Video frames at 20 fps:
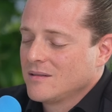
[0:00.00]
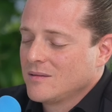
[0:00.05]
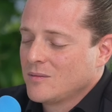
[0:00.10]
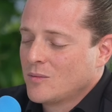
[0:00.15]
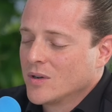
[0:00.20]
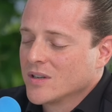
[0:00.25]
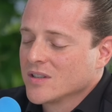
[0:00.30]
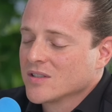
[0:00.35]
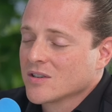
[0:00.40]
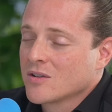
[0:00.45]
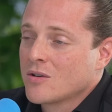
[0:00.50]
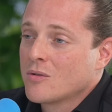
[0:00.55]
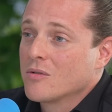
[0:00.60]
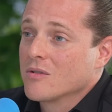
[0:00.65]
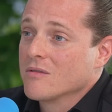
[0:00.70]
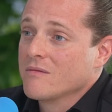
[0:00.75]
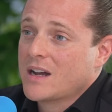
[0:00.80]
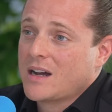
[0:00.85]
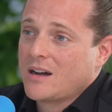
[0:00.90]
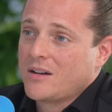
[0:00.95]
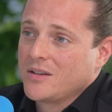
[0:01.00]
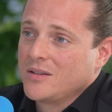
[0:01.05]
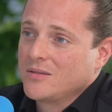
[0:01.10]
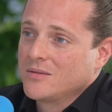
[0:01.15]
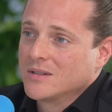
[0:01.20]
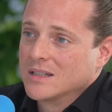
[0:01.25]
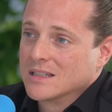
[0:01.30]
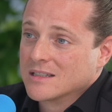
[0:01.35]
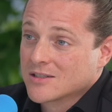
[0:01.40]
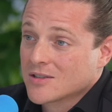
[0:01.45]
what is a core value?
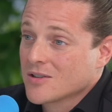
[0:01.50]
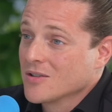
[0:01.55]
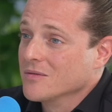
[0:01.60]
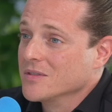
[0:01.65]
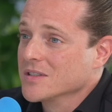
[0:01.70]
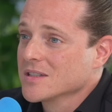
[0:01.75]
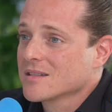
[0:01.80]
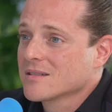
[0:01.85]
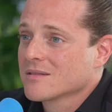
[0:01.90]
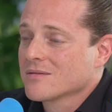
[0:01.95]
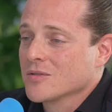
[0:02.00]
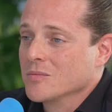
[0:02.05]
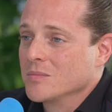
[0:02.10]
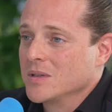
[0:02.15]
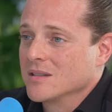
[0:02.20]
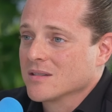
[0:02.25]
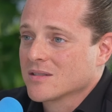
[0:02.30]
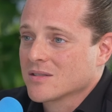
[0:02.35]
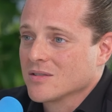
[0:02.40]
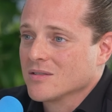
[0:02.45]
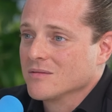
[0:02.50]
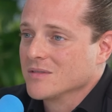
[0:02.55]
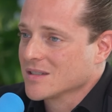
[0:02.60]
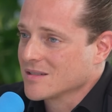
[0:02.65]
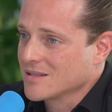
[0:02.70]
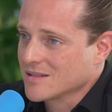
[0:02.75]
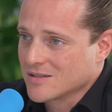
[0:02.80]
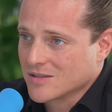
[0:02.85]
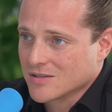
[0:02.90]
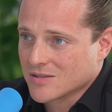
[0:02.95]
And it's service. For me,
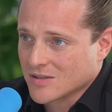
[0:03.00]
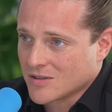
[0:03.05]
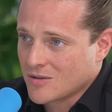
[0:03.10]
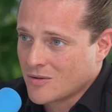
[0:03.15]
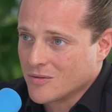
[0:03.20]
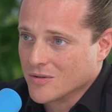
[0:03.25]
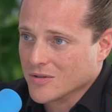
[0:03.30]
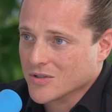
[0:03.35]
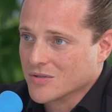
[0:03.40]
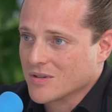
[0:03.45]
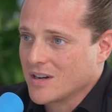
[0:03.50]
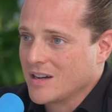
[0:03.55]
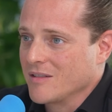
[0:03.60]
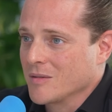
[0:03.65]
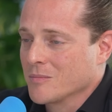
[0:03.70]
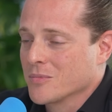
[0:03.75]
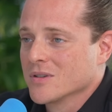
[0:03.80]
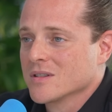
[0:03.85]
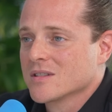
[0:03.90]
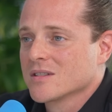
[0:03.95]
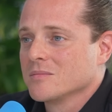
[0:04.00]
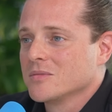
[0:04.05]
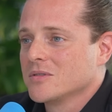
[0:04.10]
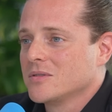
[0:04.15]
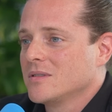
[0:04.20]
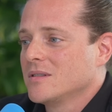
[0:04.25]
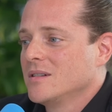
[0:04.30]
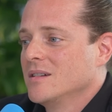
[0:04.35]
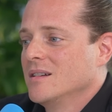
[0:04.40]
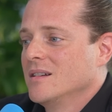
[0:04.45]
service is just a core driving
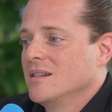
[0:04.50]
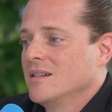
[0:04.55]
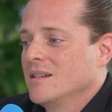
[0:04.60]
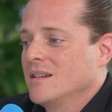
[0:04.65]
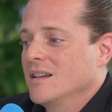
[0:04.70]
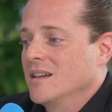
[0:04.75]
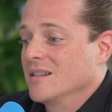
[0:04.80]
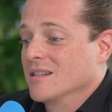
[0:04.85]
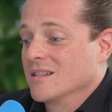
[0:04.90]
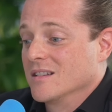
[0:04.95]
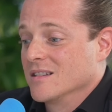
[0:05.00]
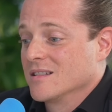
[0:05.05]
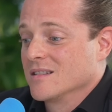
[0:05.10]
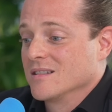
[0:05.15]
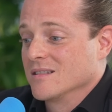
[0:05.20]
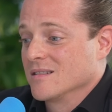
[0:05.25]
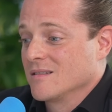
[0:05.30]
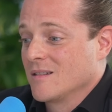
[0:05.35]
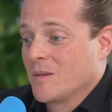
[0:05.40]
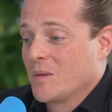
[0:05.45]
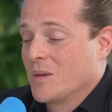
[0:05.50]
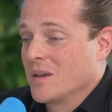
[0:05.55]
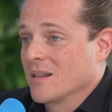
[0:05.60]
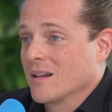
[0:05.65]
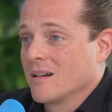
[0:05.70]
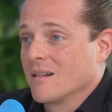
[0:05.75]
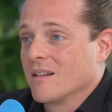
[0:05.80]
principle. And this is the thing that